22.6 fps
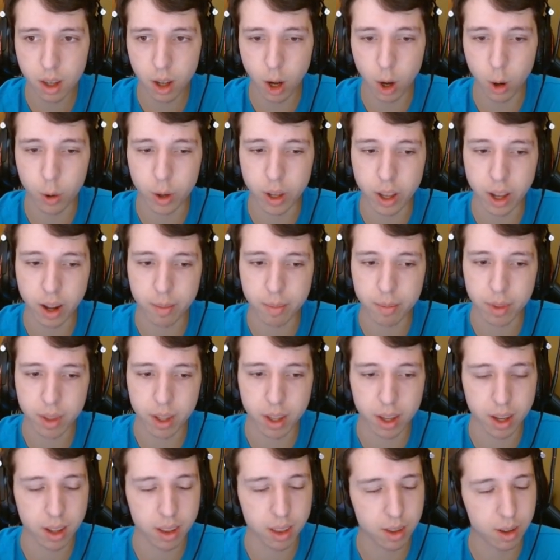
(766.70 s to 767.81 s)
Oh yeah,
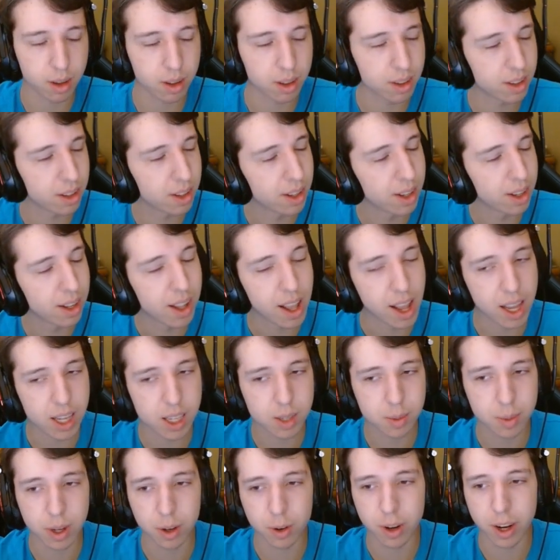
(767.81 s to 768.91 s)
the
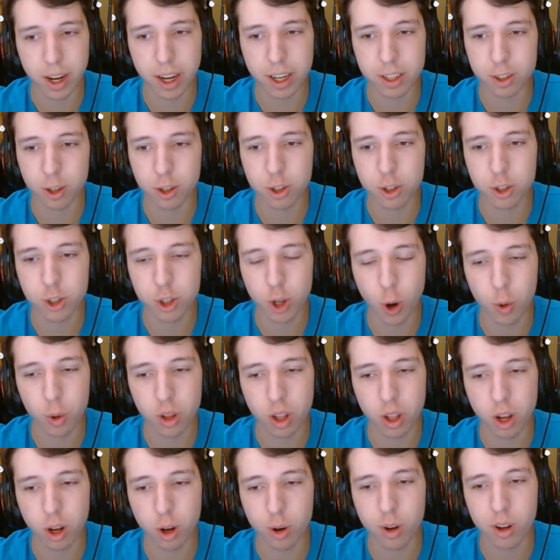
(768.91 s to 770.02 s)
estimated ratings are so
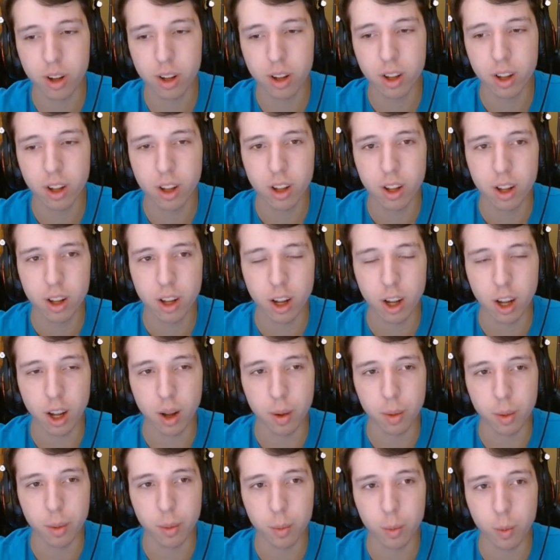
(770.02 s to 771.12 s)
low.
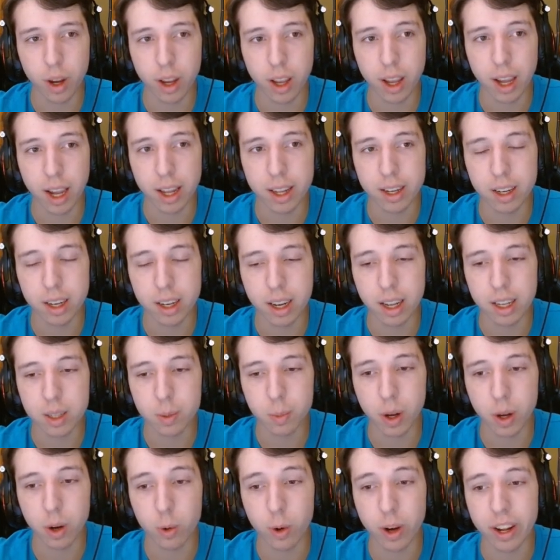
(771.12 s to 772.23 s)
White had an
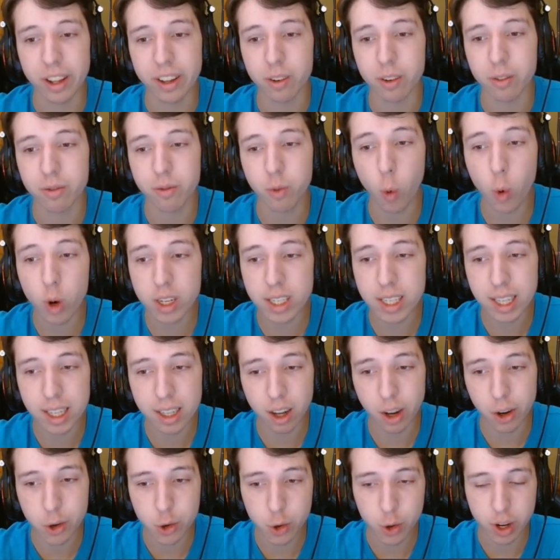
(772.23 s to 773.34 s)
estimated rating of
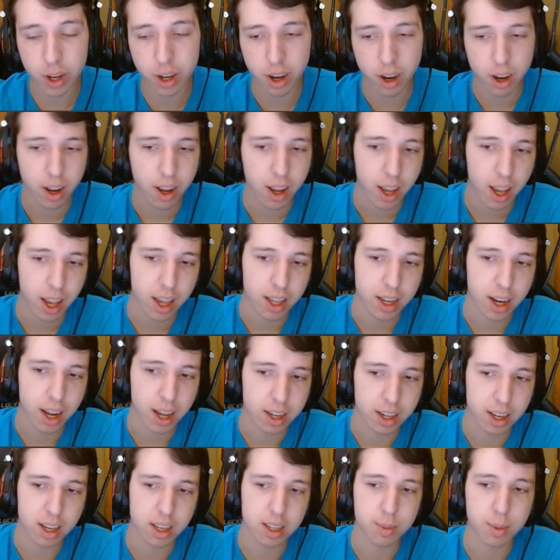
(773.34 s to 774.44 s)
1400, and I had
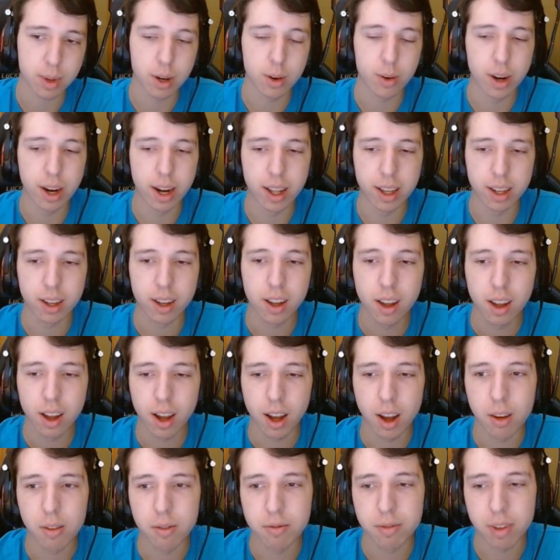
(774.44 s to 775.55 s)
an estimated rating
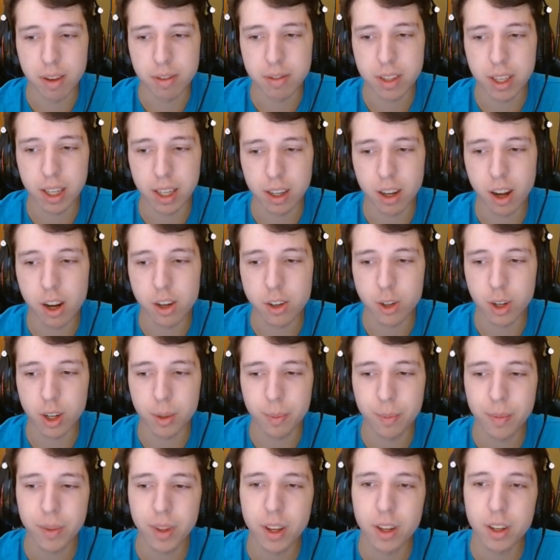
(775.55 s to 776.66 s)
of 1500.
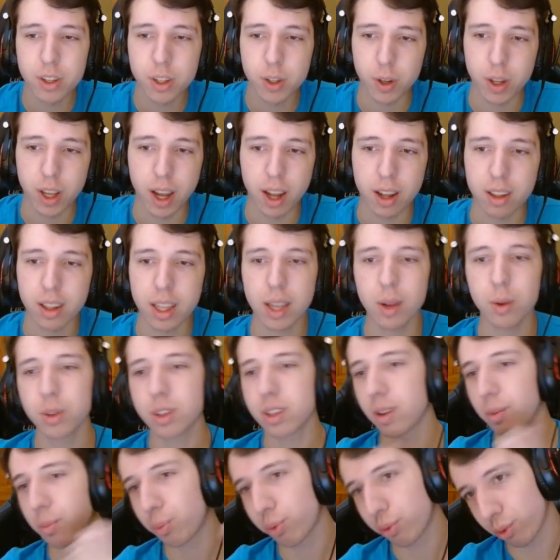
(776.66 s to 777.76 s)
So yeah, it was
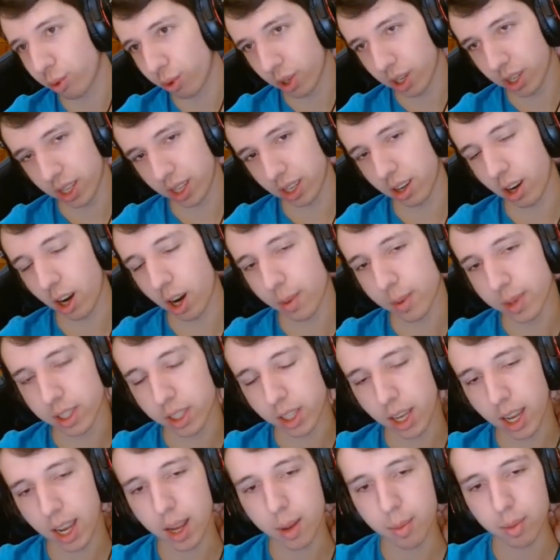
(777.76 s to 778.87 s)
a pretty garbage
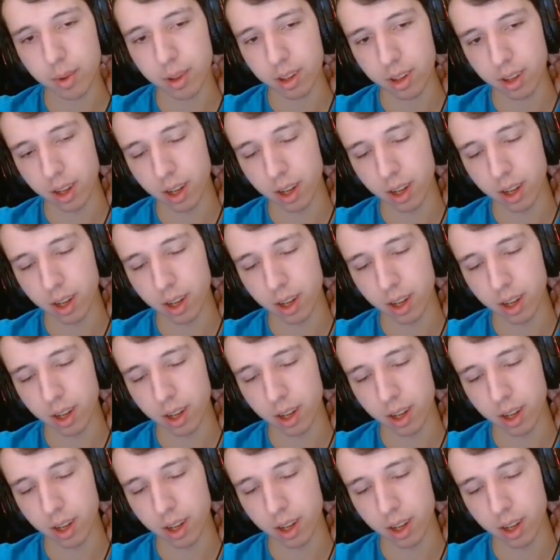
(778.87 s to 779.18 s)
game.